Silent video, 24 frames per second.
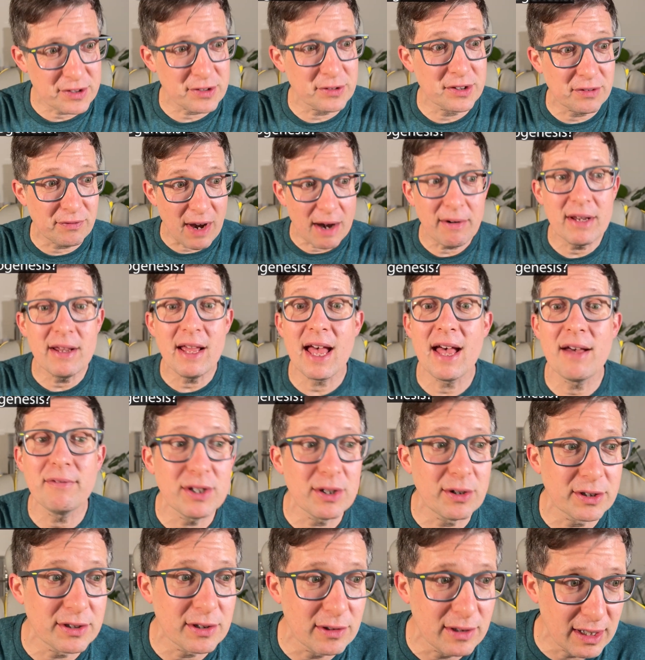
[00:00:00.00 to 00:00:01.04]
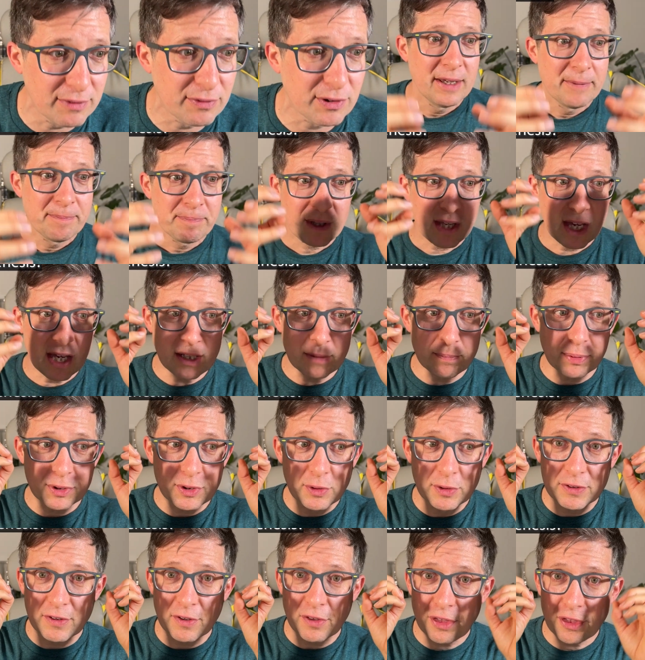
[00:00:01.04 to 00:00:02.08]
So it's very heavy on your liver. And it
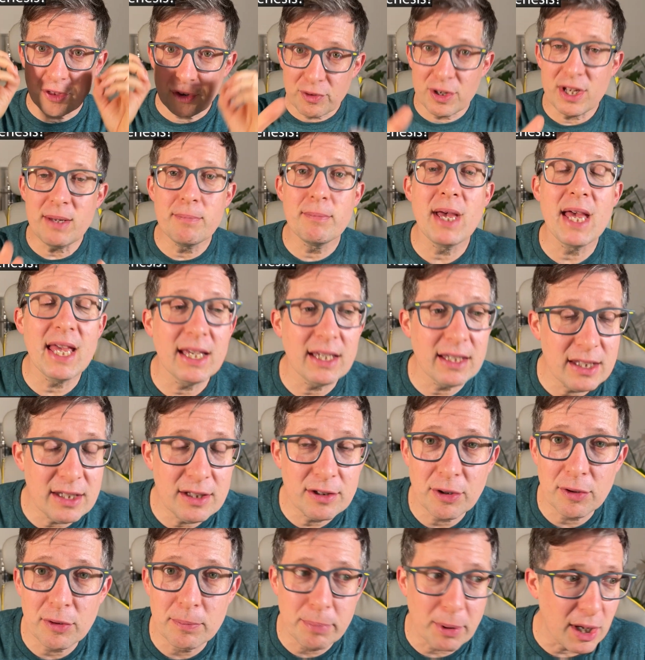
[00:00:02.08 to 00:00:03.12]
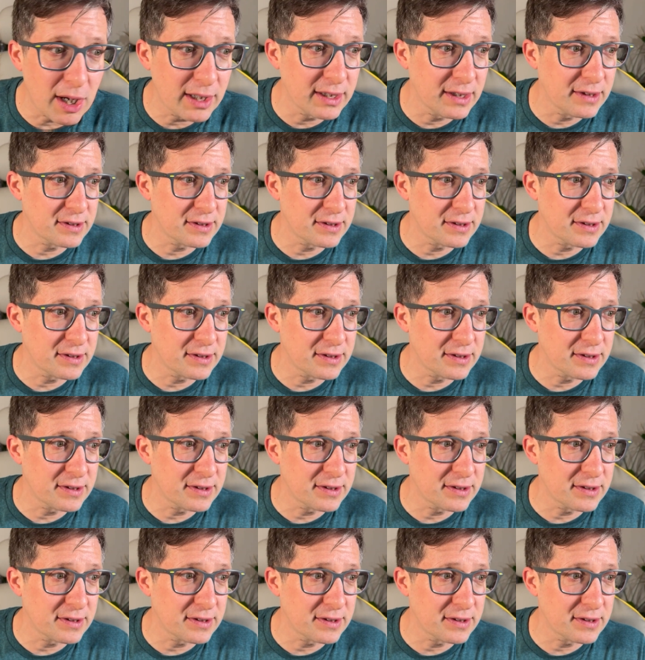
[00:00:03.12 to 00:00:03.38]
produces three main ketone bodies.